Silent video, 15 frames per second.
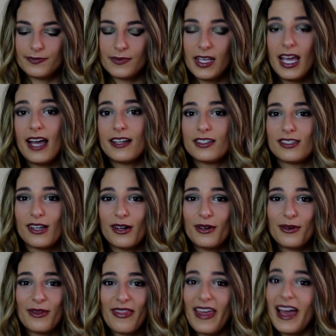yeah,
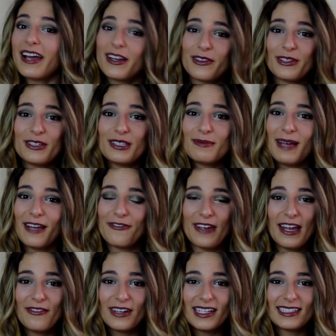so that concludes my
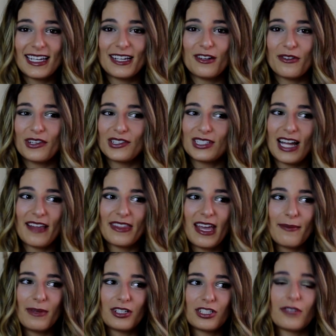favorites. I know there's not
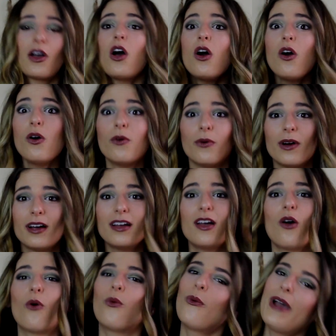that much, so oh,
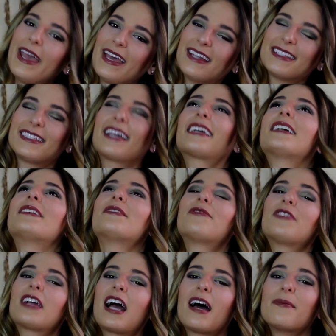wait a second,
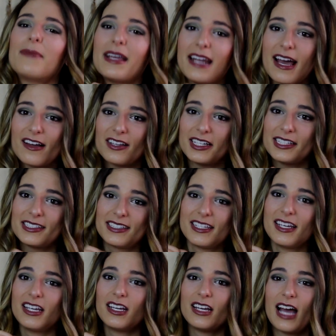forgot my necklace.
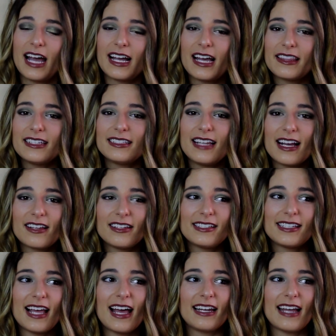I got this
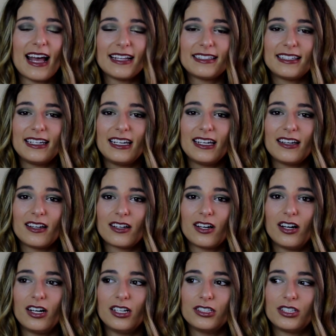necklace on Etsy
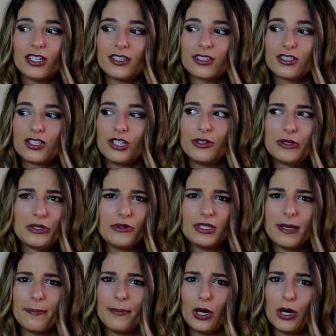called Tutus and